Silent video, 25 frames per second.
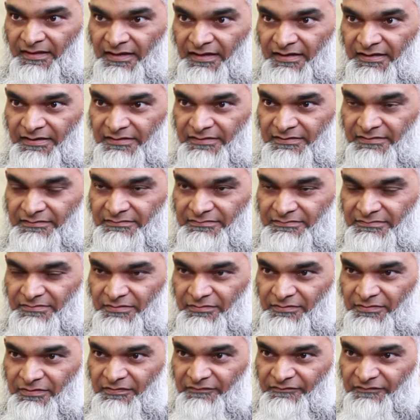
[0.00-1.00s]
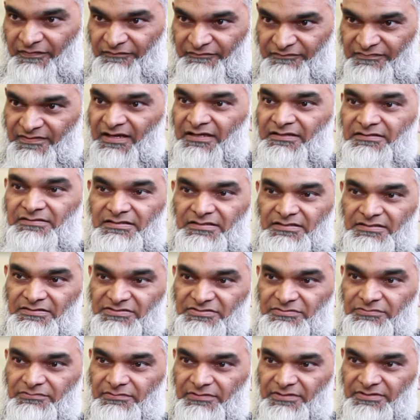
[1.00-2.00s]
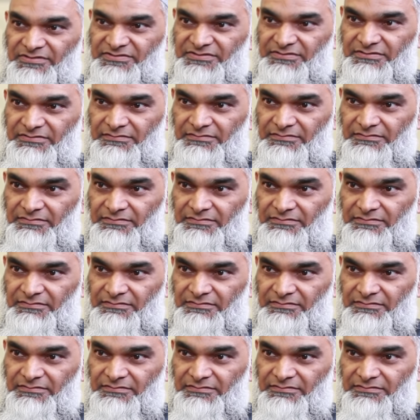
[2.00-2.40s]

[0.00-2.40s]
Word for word: uh, of, of, 19 surahs.